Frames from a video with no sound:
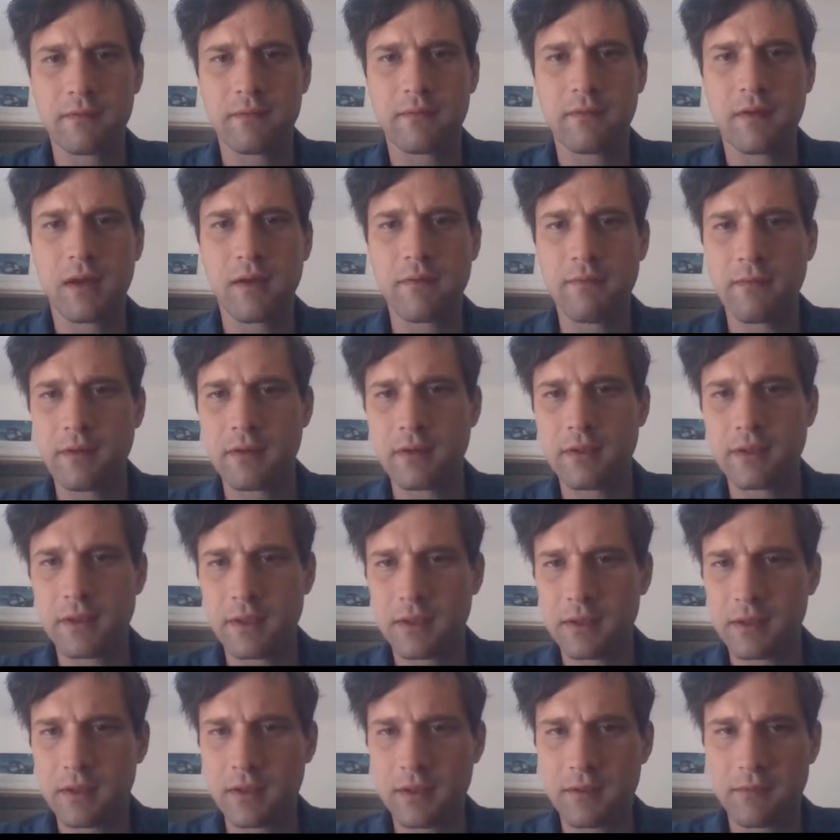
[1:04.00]
a 5-year
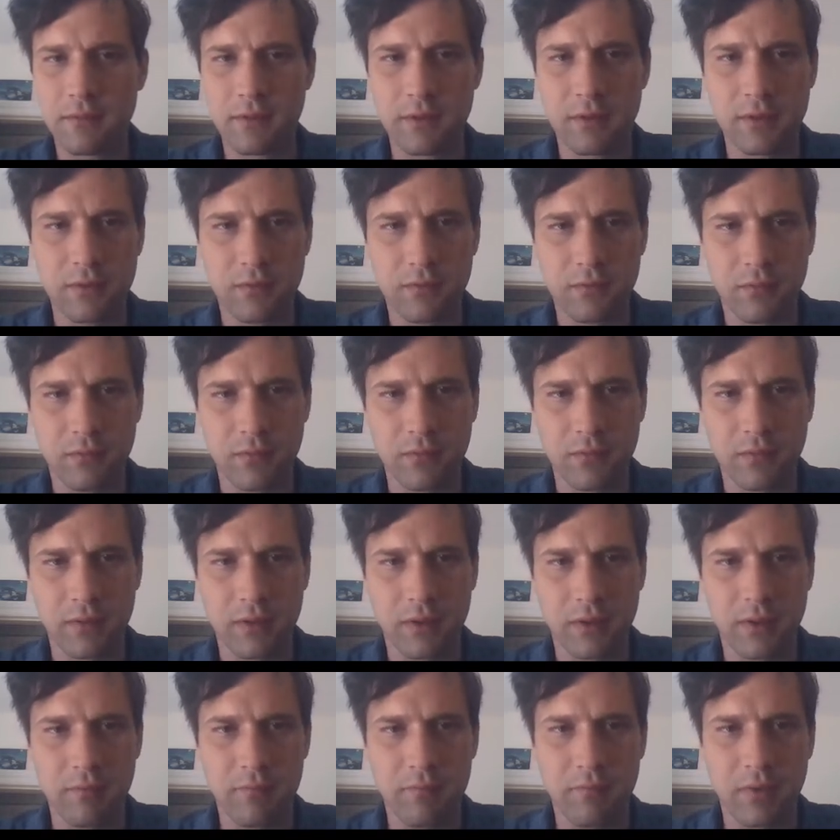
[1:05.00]
sentence for his role
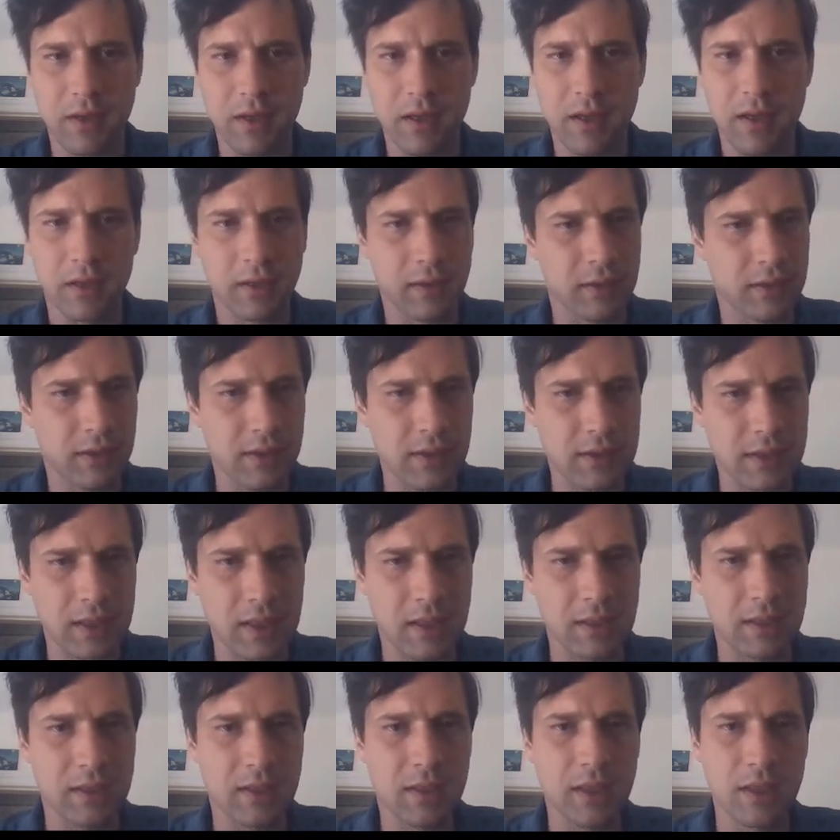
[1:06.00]
in planning the
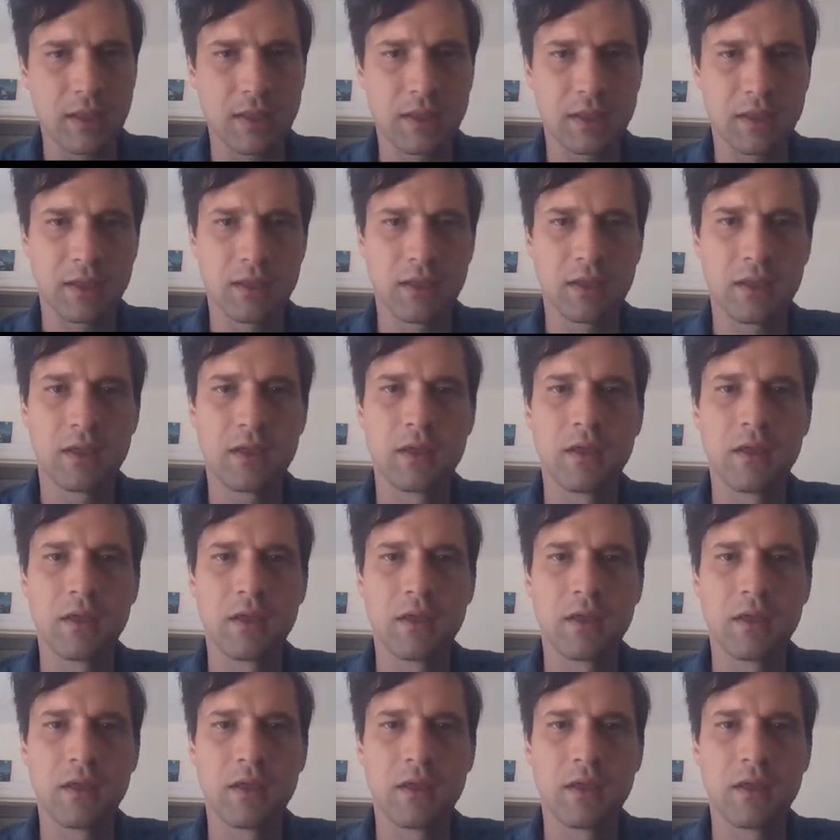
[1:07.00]
assassination.